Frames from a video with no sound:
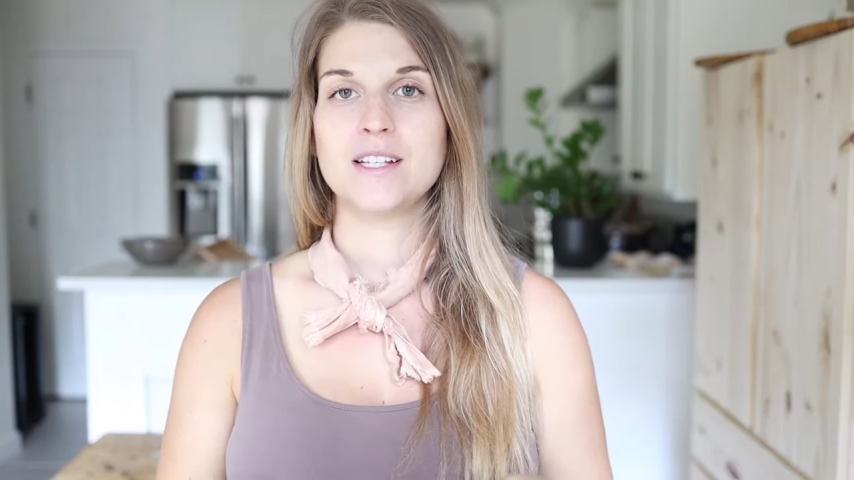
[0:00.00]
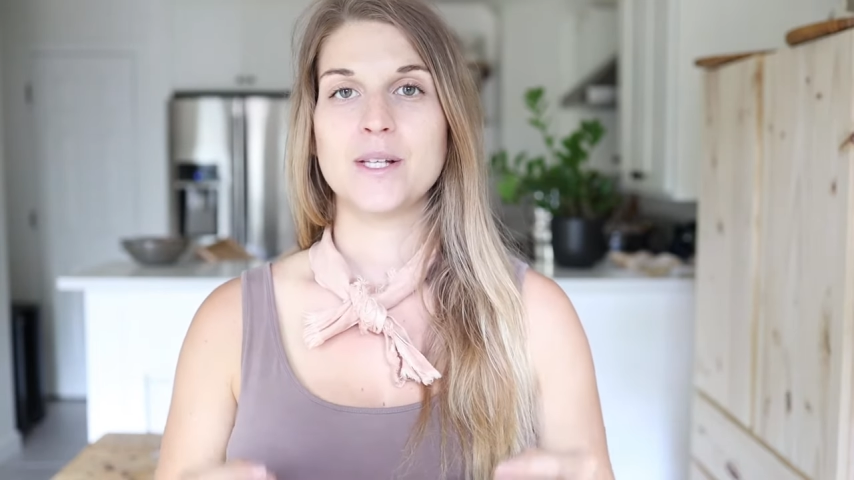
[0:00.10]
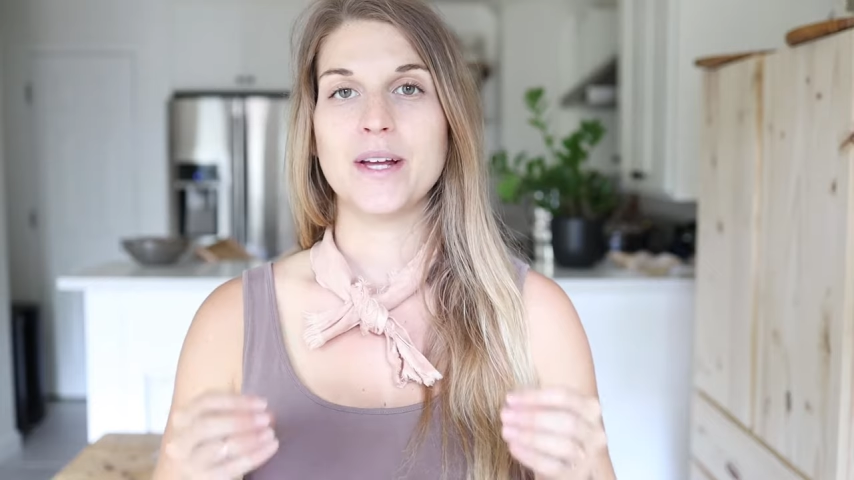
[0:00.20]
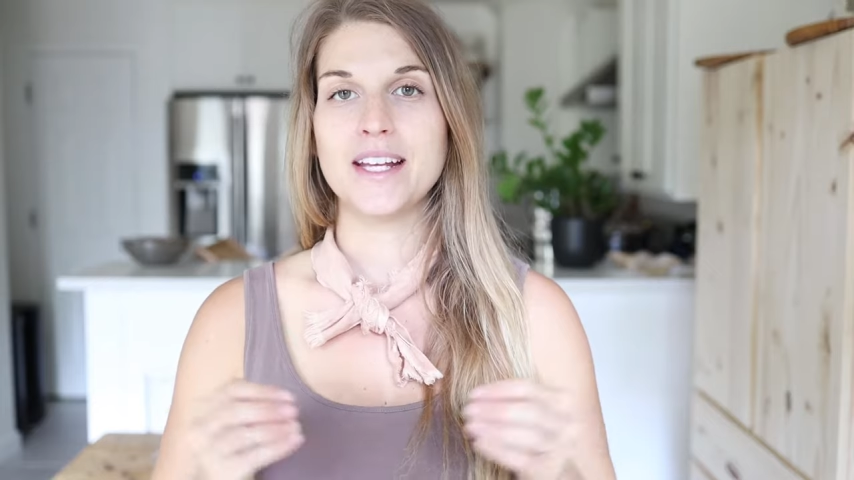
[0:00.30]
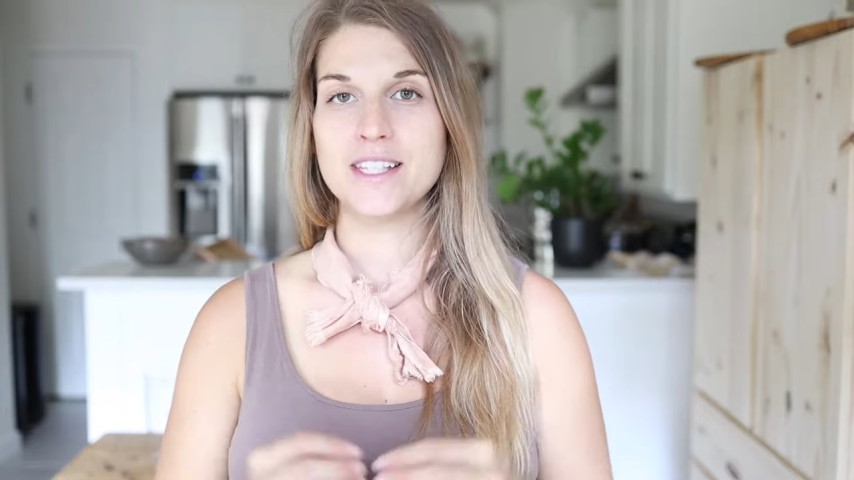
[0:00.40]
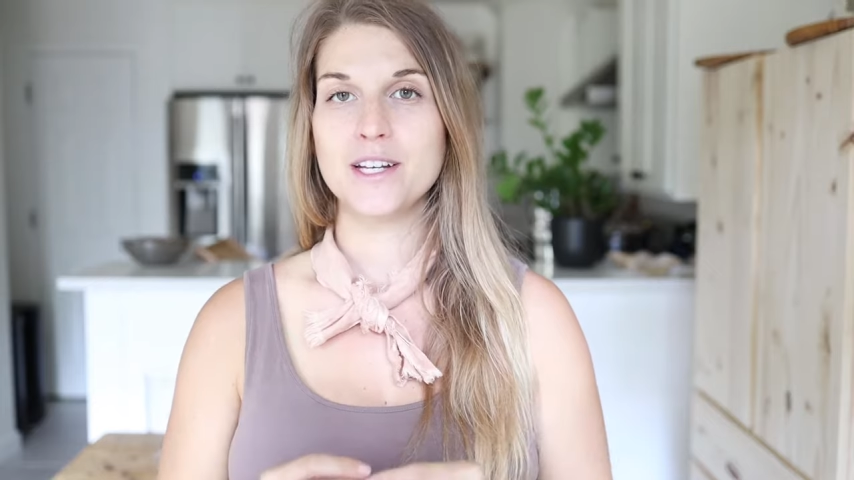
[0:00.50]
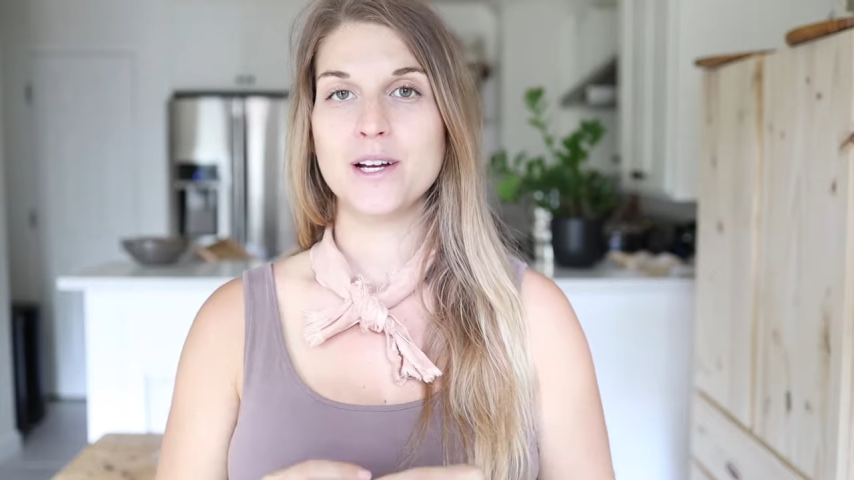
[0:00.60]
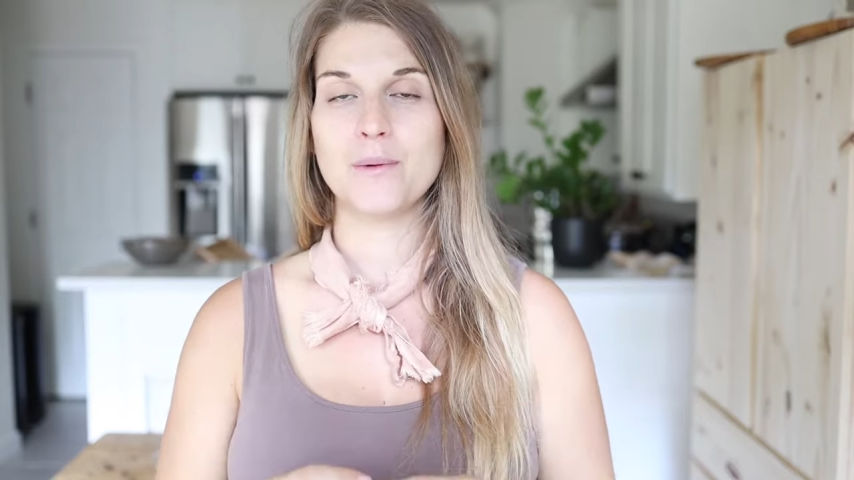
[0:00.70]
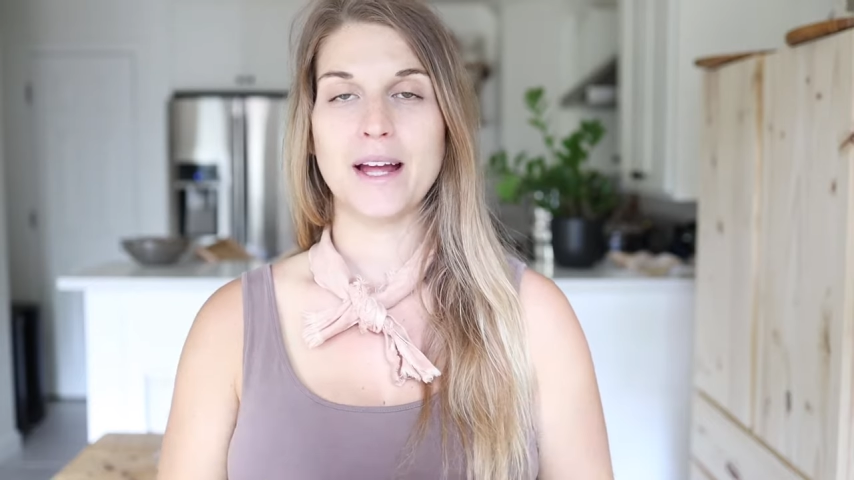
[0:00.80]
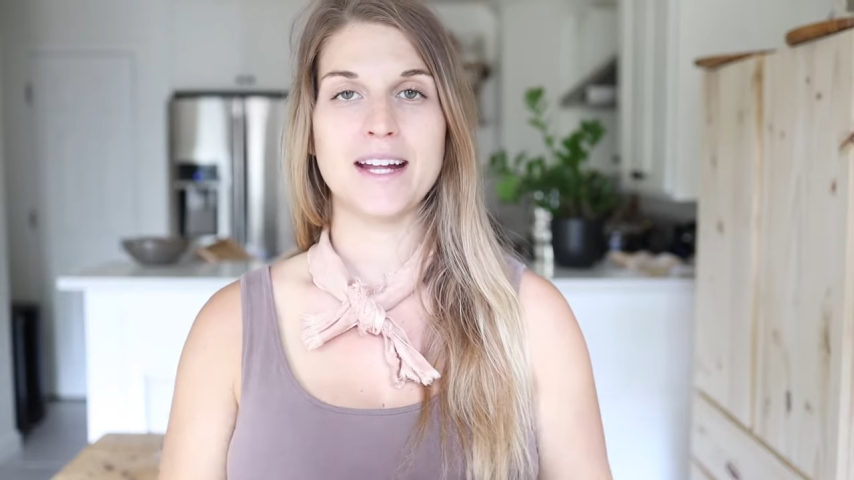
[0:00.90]
So is
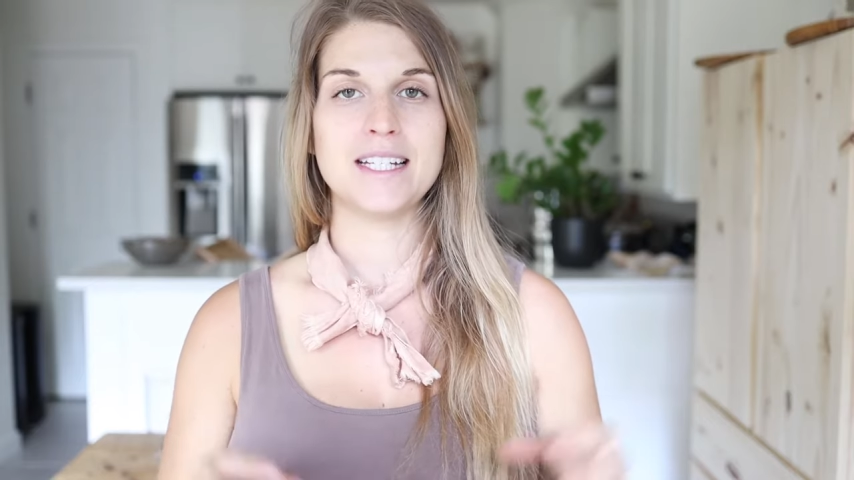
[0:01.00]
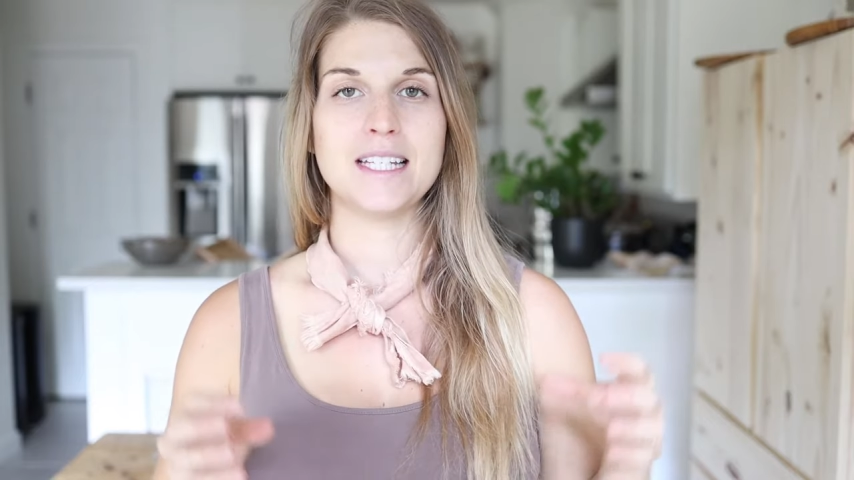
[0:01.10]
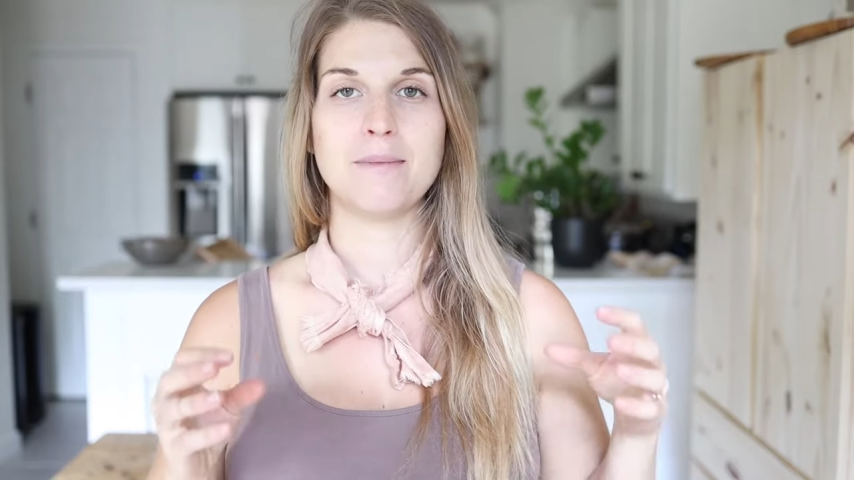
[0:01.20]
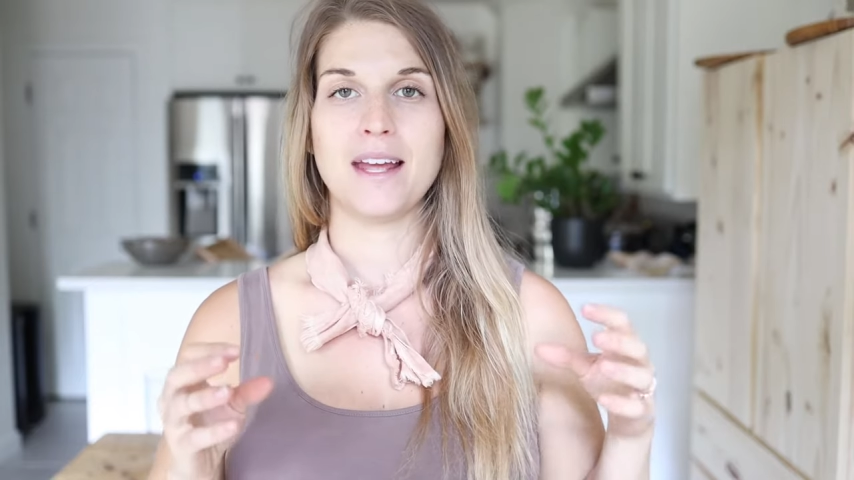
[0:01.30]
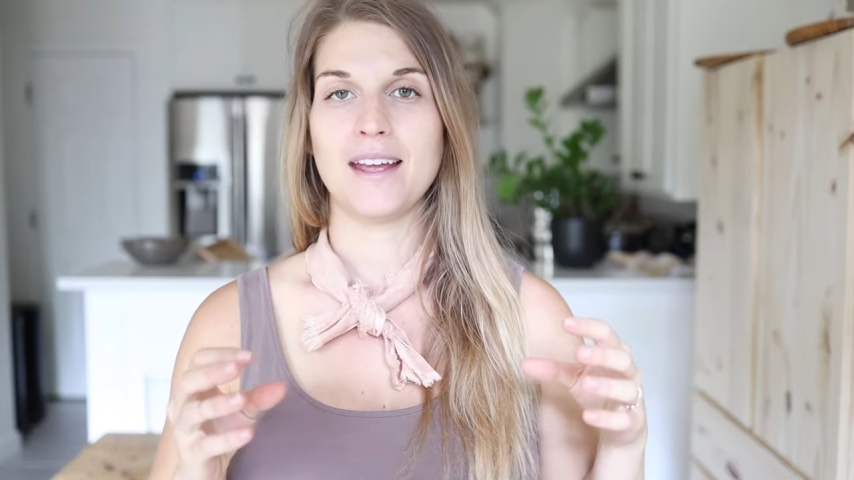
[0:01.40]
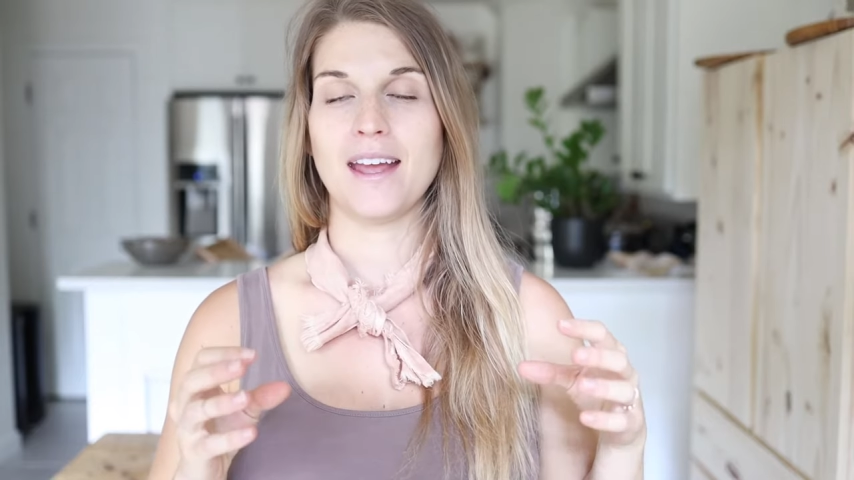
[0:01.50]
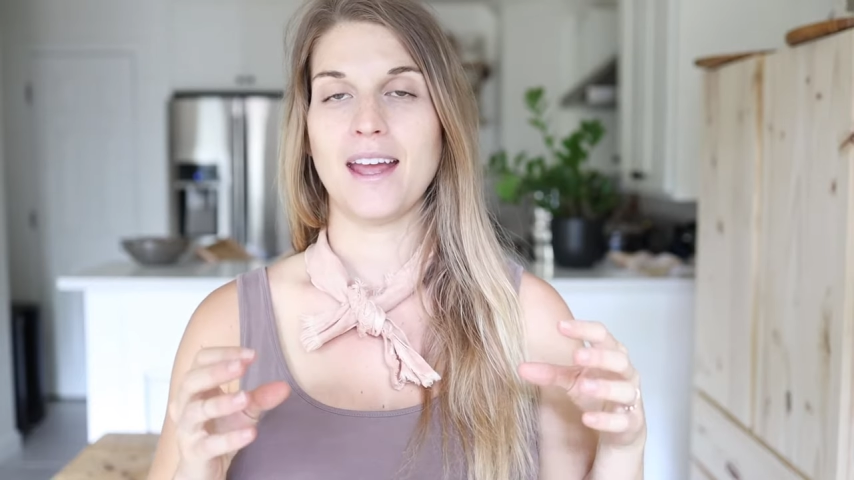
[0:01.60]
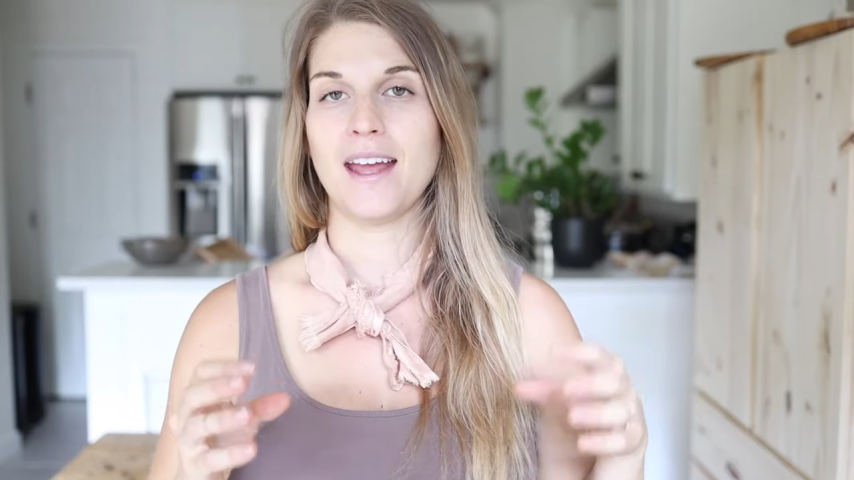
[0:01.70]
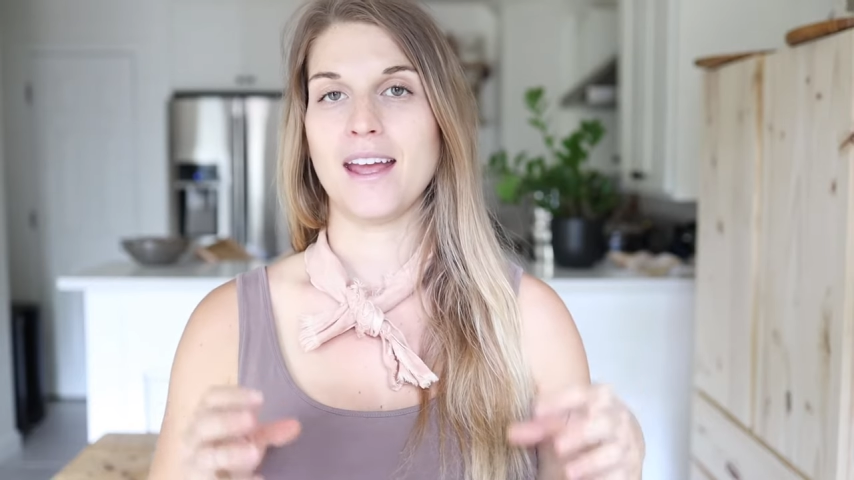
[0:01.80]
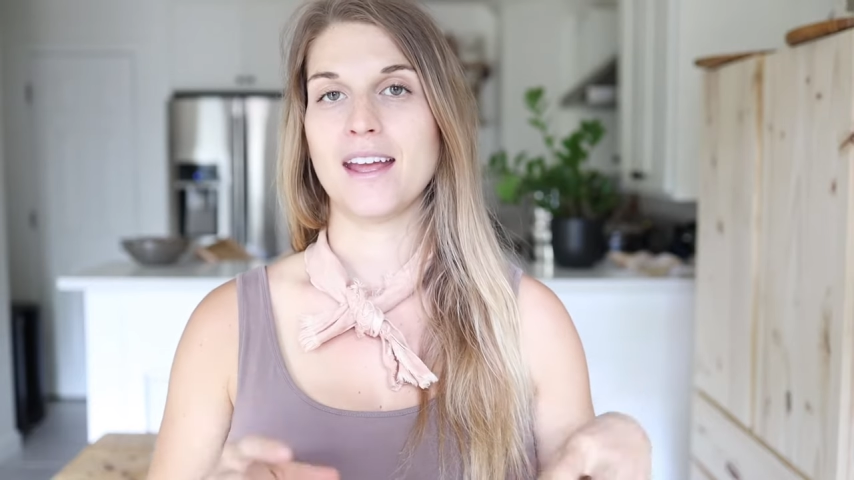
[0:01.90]
there a way to make
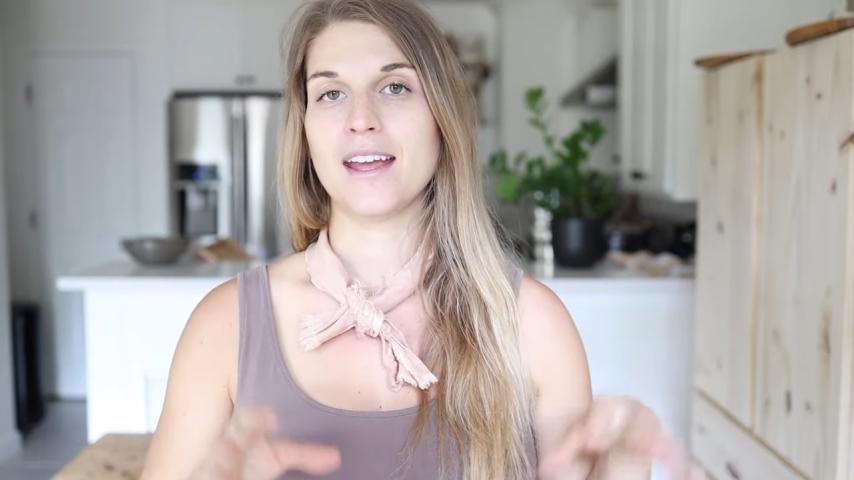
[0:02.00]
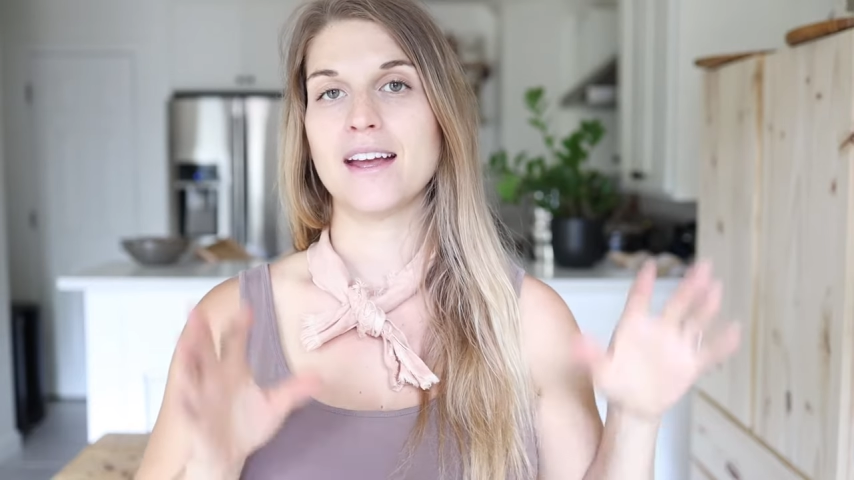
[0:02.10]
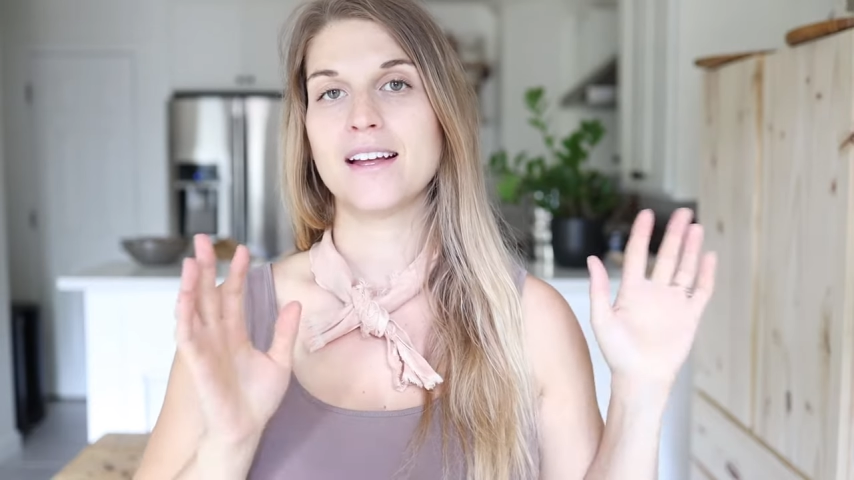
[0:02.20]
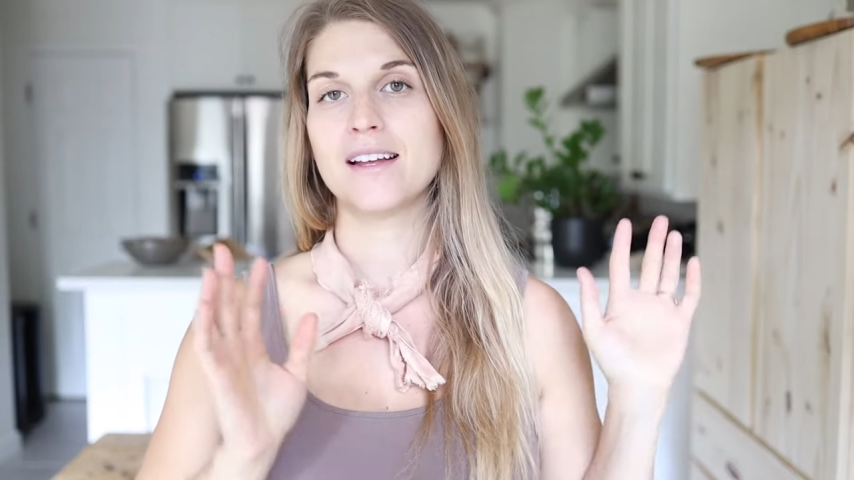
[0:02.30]
a